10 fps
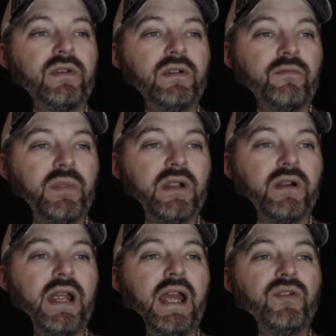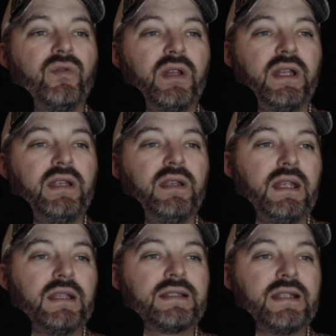of beer annually.
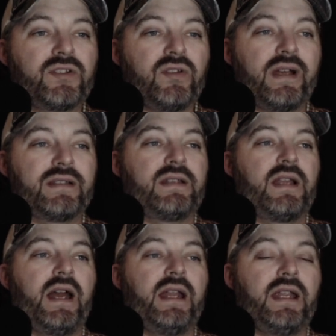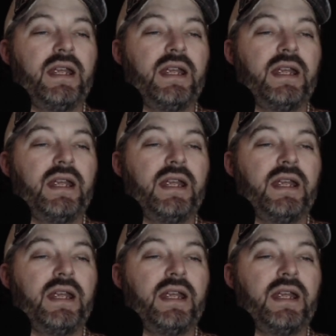since 2009,